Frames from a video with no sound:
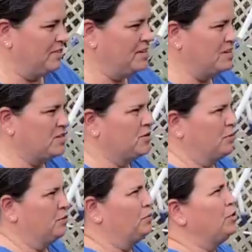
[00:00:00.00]
this
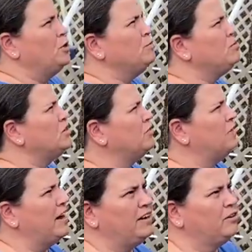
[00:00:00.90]
room
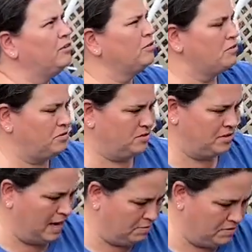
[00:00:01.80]
divider
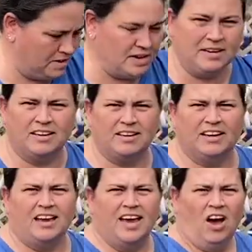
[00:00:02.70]
type thing
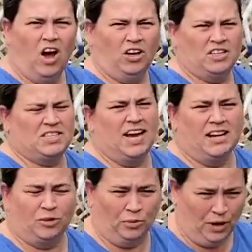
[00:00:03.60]
on the side
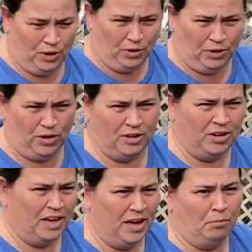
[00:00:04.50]
of the road
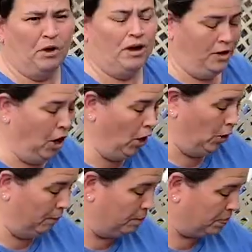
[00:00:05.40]
and brought it
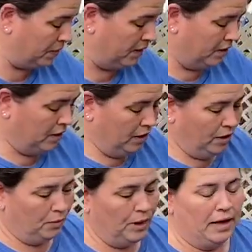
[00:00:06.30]
home.
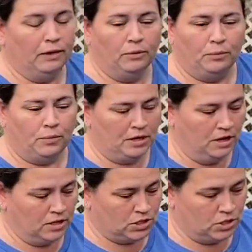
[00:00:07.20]
Well, we
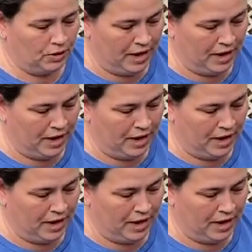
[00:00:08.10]
also